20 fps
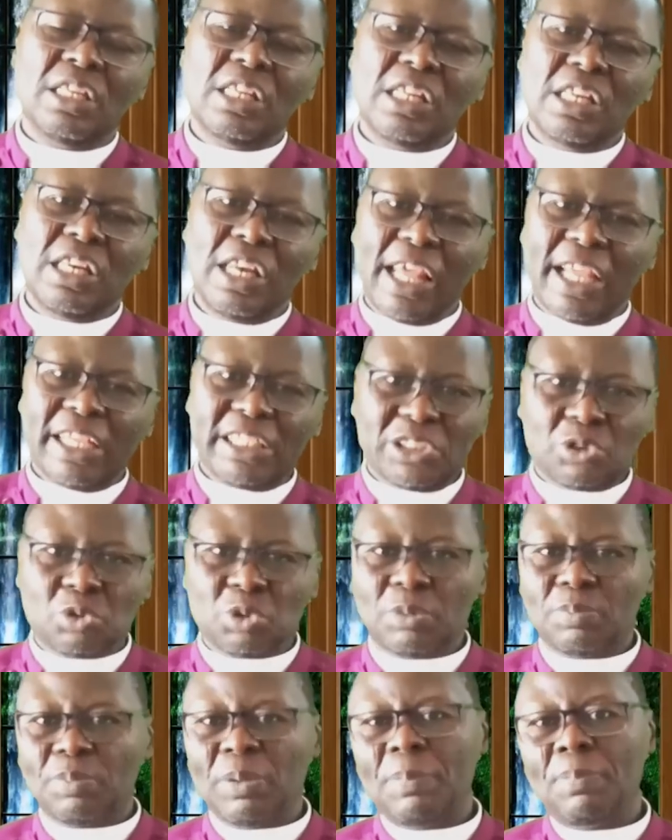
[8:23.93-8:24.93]
less
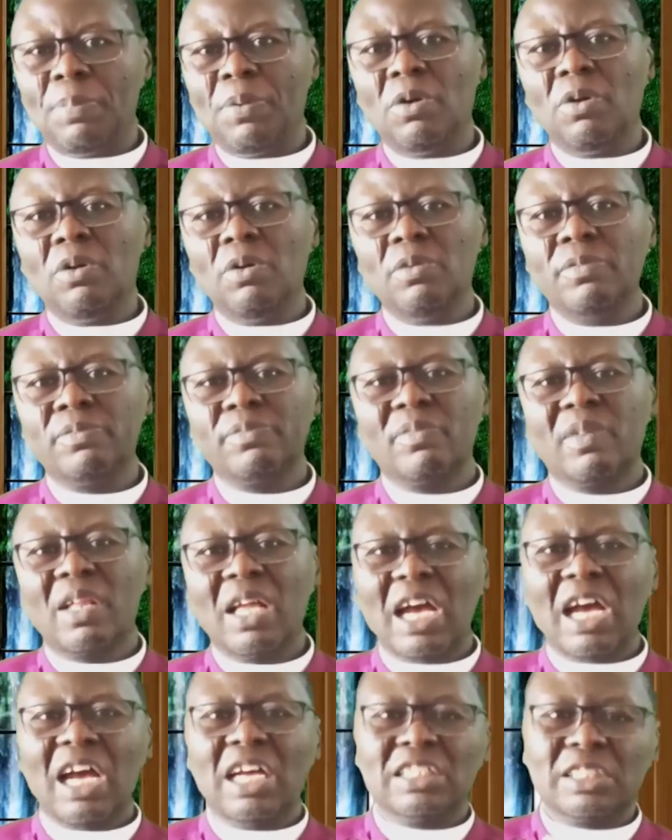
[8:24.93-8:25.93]
with people
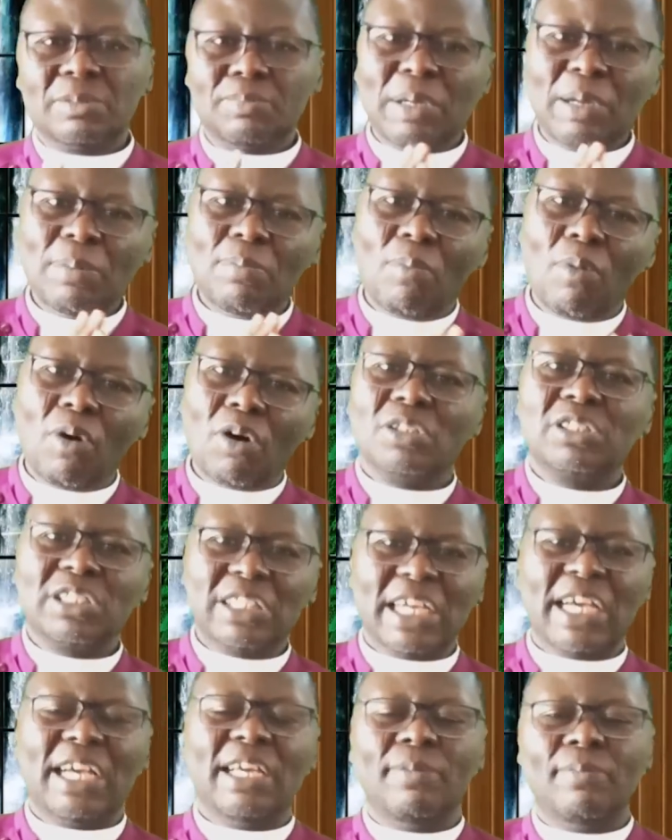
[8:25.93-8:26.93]
and spend more
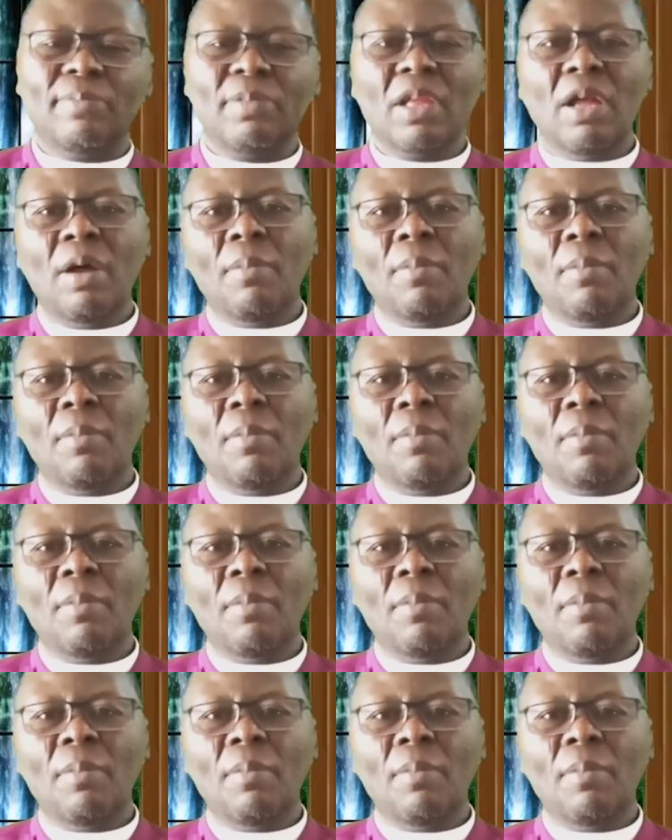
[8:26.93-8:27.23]
time.